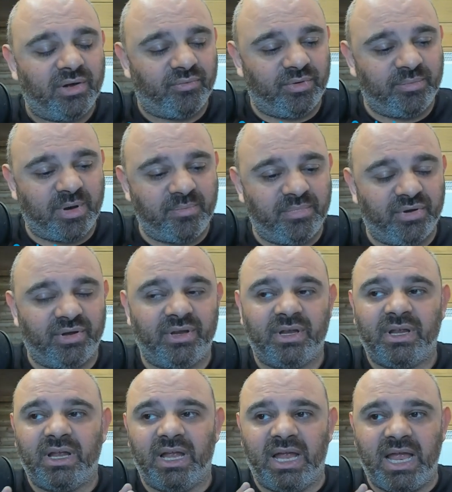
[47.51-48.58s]
Remember,
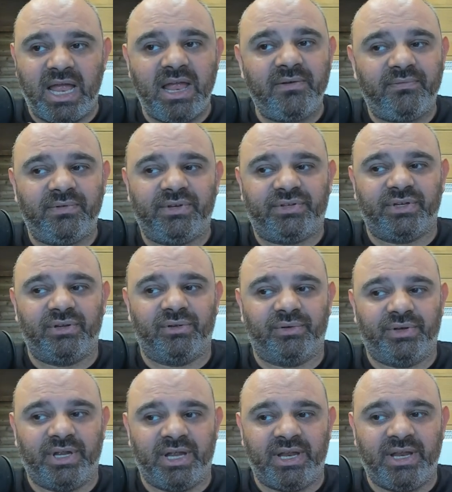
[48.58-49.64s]
every single
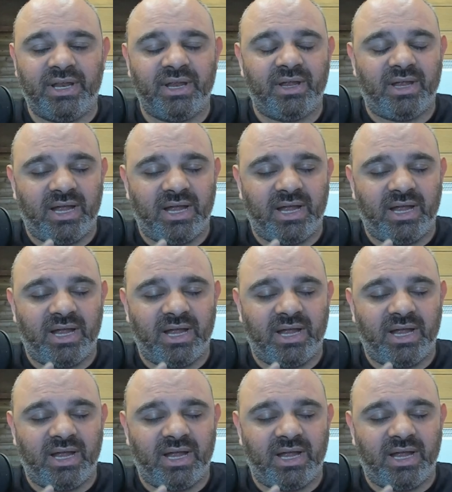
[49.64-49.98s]
day